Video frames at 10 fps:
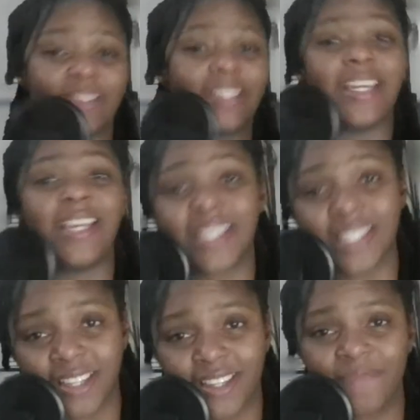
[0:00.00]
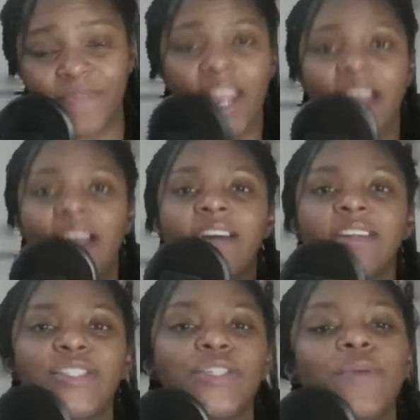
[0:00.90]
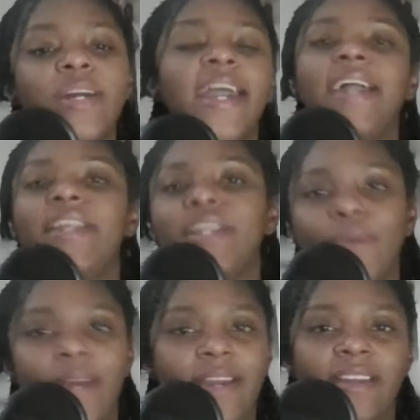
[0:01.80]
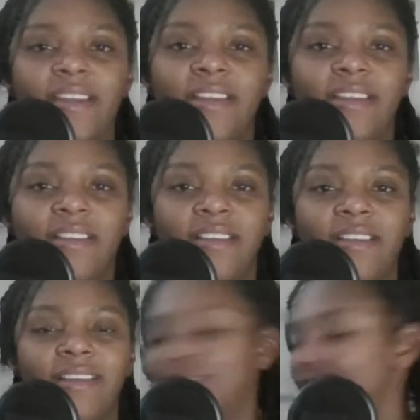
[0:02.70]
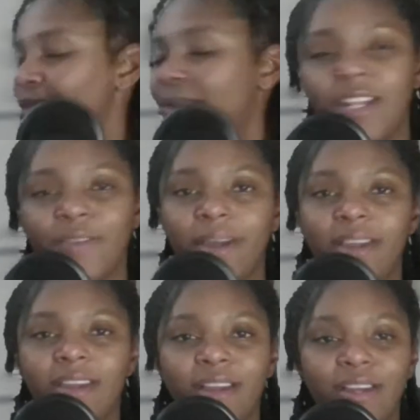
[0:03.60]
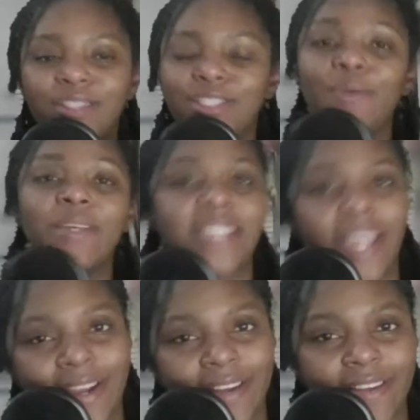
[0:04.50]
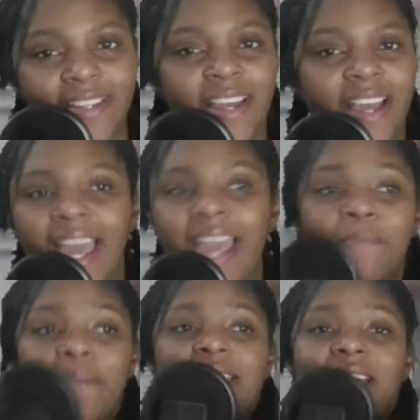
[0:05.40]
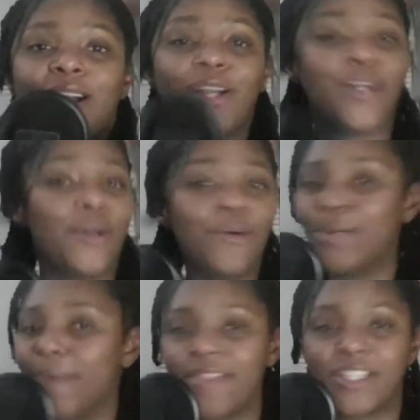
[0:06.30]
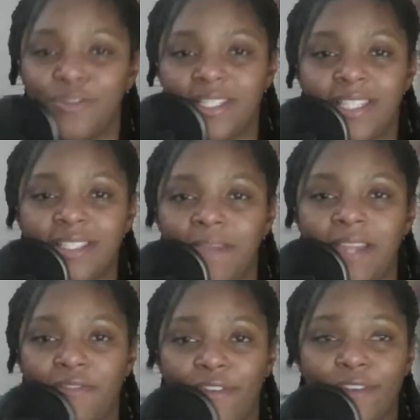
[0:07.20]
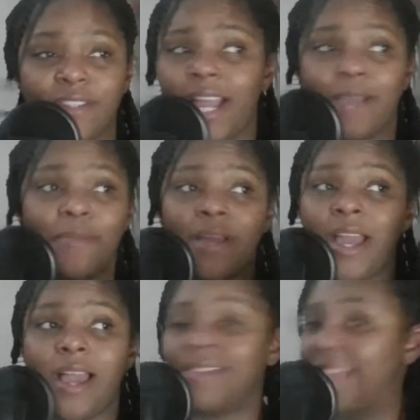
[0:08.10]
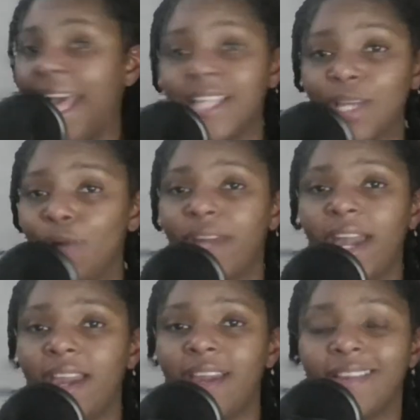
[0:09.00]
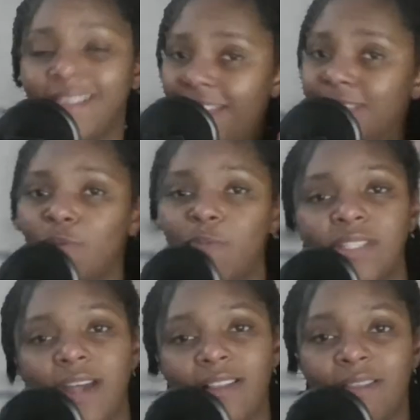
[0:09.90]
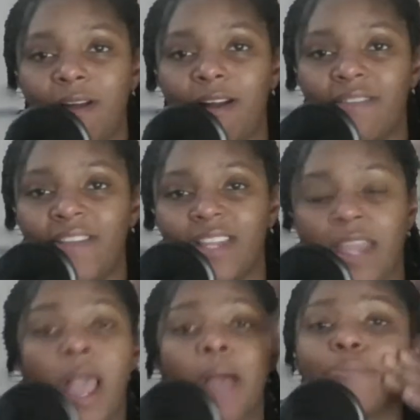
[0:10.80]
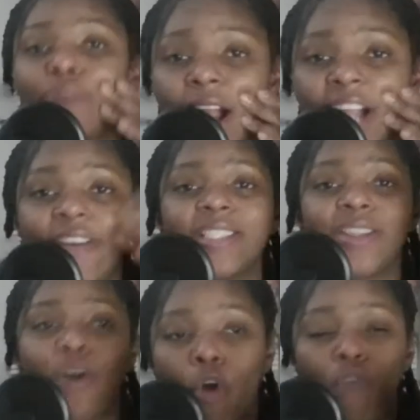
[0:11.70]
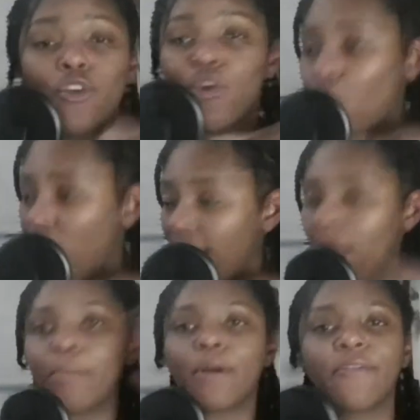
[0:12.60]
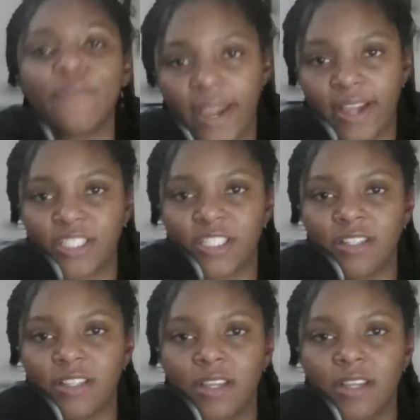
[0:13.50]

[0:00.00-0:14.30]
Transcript: Listen, do it anyway. Do it anyway. Do it scared. It may not go the way that you anticipated the first time. That's okay. Guess what we talked about already? Progress over what? Perfection.